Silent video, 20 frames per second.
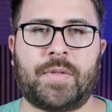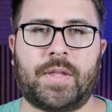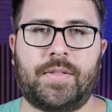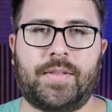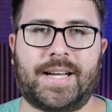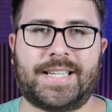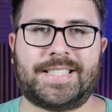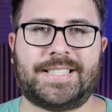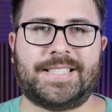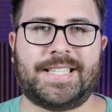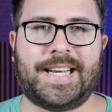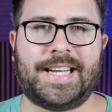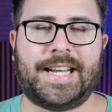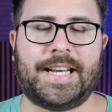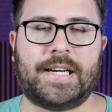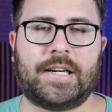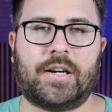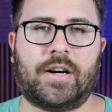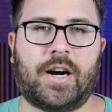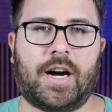not sitting
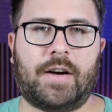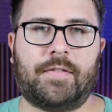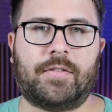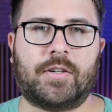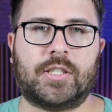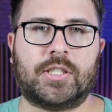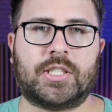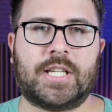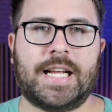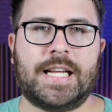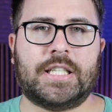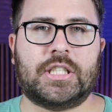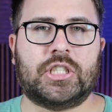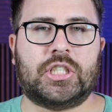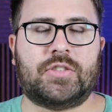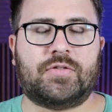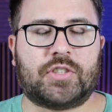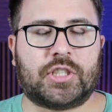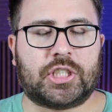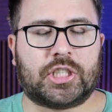in coffers
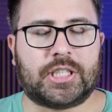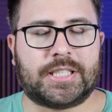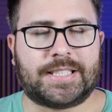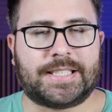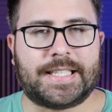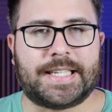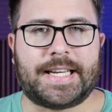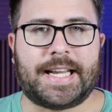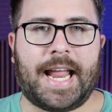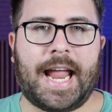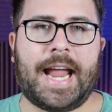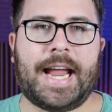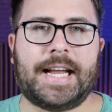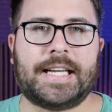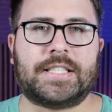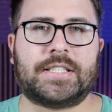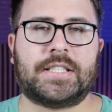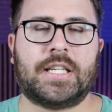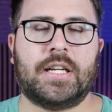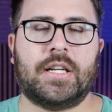for just in
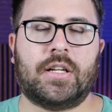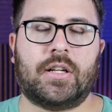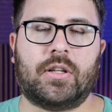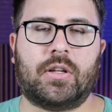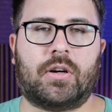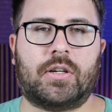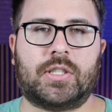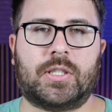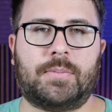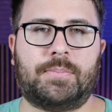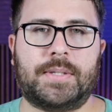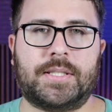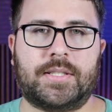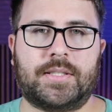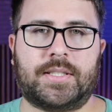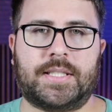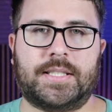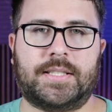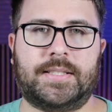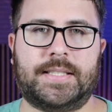case larger
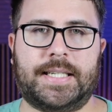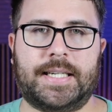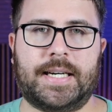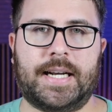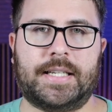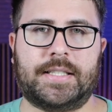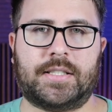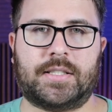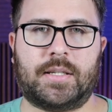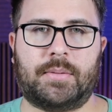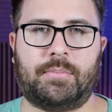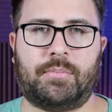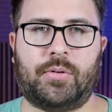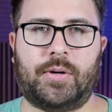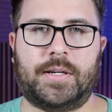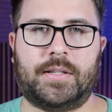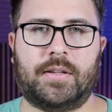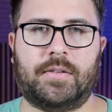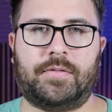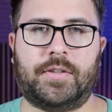businesses need it at some
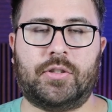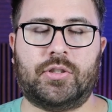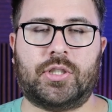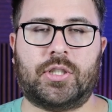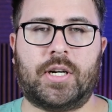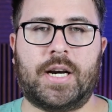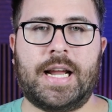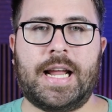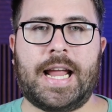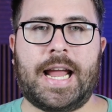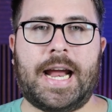point in the future.